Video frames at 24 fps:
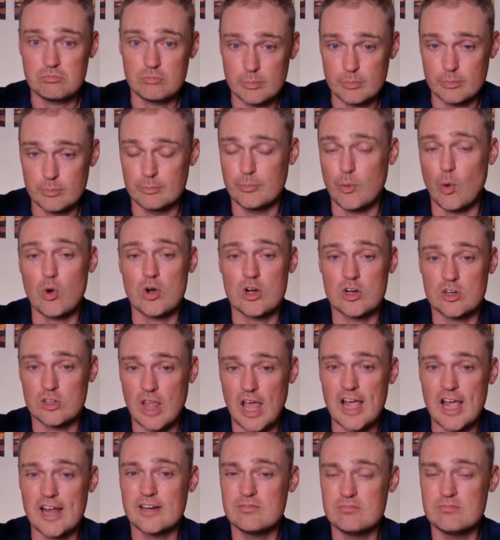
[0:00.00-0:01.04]

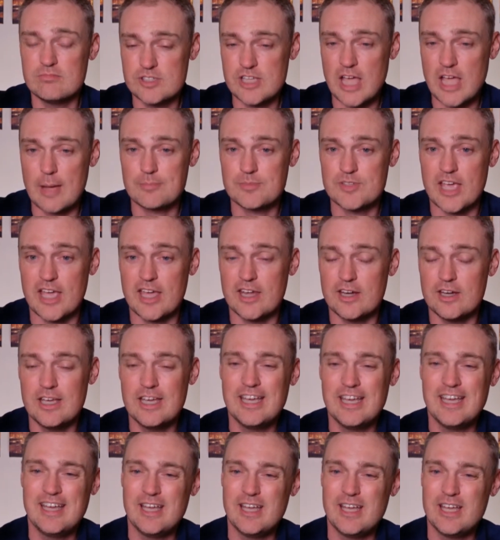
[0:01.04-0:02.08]
Borderline top 10.
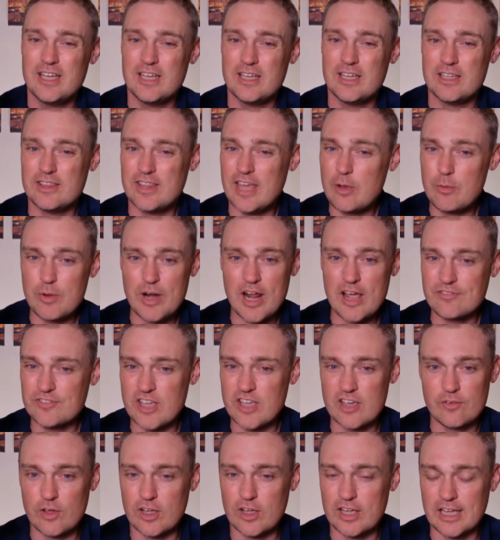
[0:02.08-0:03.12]
They would have to
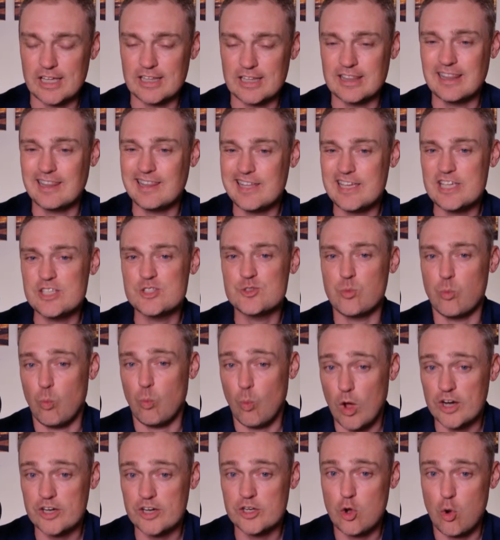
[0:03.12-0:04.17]
have at least
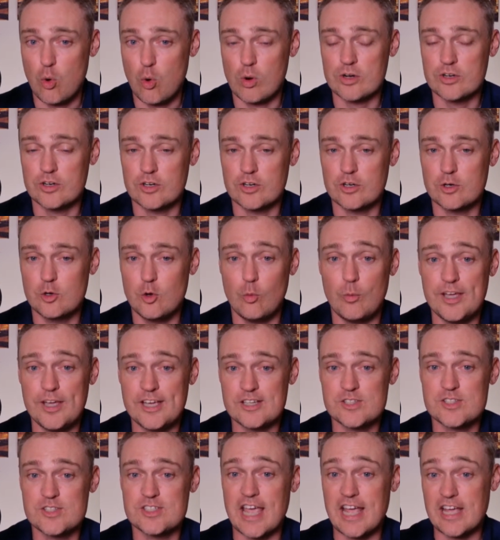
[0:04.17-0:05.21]
one corner who we could
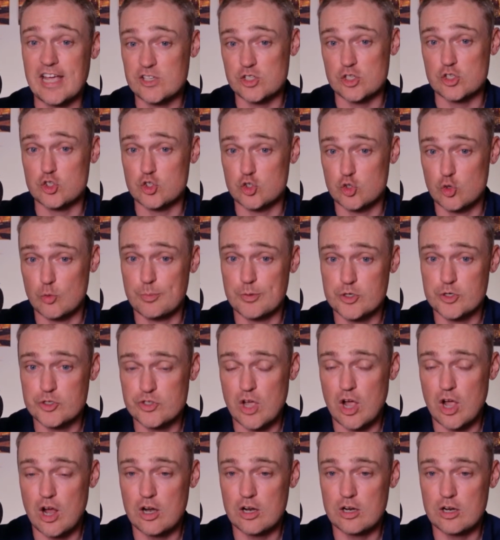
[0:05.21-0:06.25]
say is a
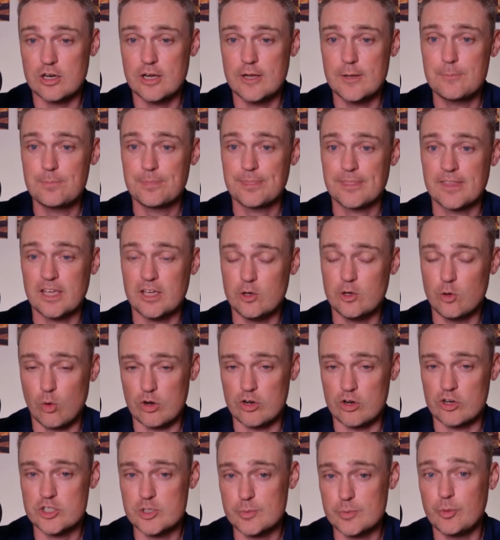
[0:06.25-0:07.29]
superstar in order
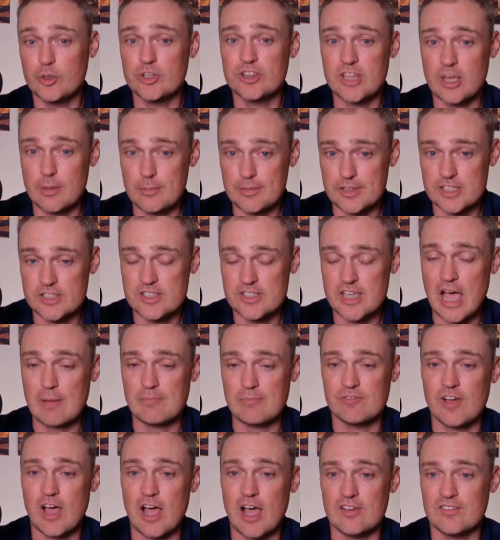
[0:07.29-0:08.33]
to put them in the top
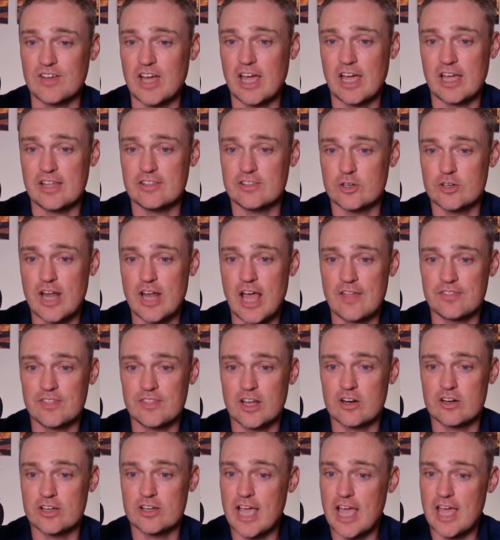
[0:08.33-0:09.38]
5. They're not there
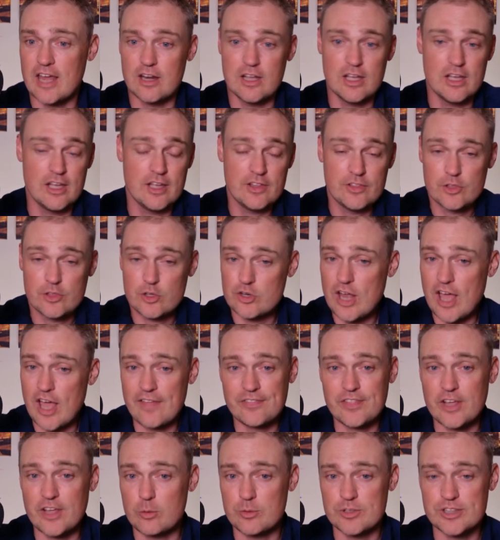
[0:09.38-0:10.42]
yet. They're not
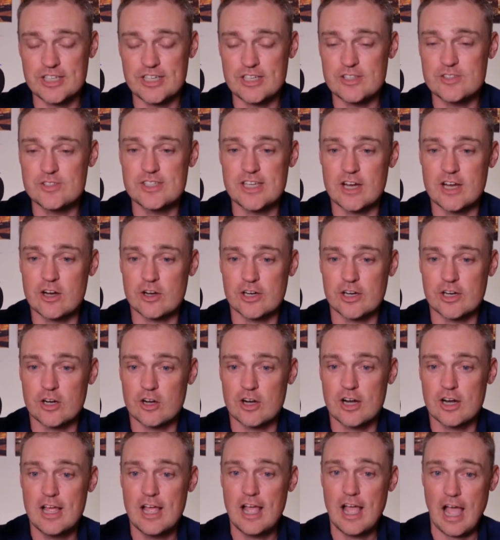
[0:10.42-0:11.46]
there with the interior.